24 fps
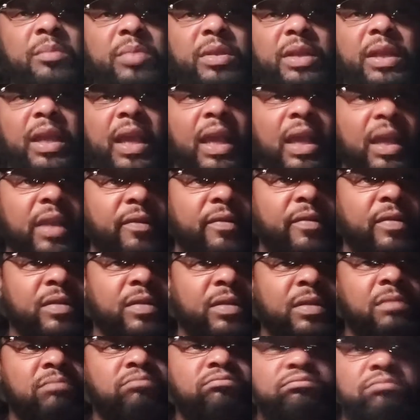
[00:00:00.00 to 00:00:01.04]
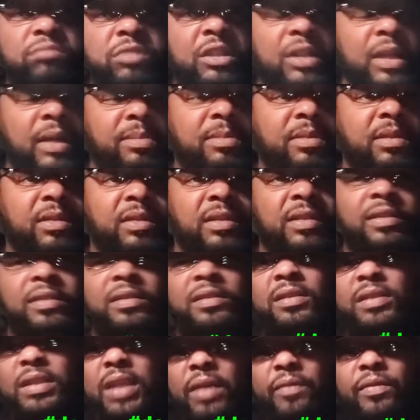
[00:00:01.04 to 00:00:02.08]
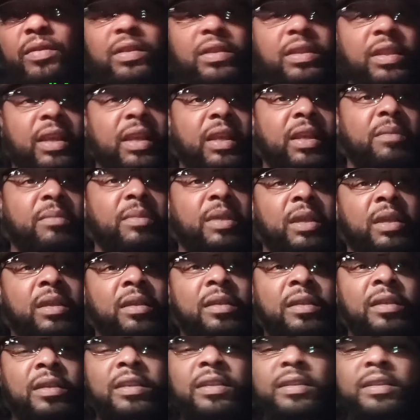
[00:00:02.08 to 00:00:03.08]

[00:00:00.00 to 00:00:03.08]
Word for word: behaviors, substances, everything, man.